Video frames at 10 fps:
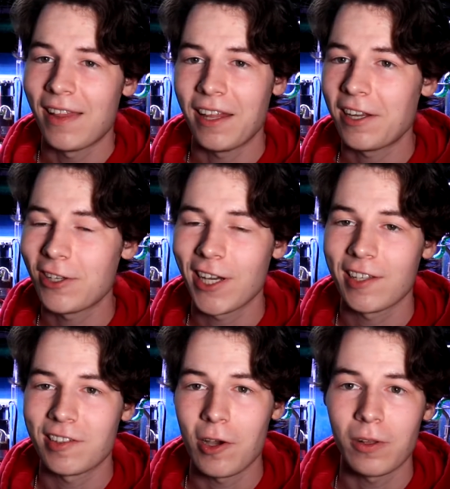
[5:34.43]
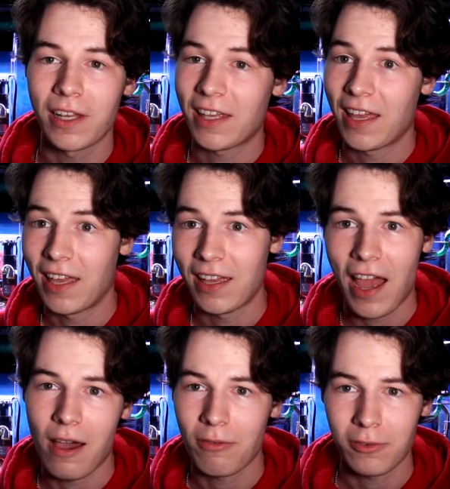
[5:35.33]
letting you guys know, like,
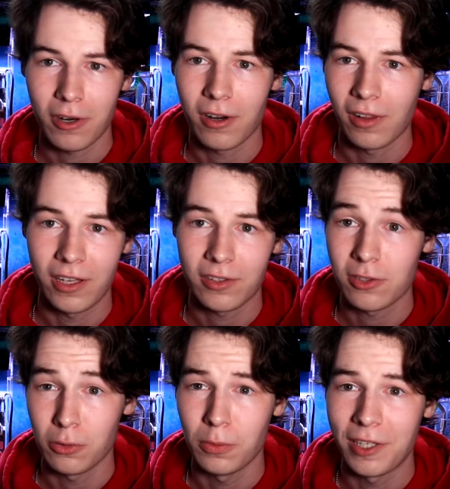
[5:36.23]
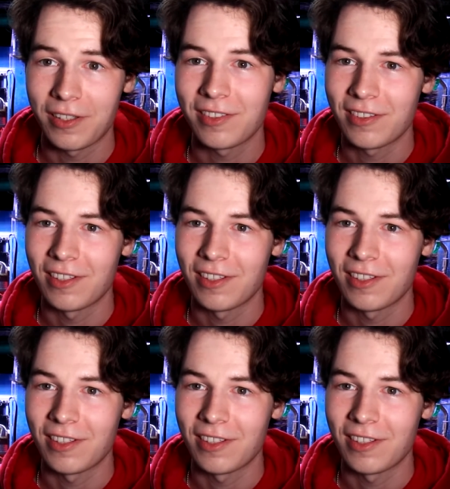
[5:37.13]
hey, after like 2 weeks,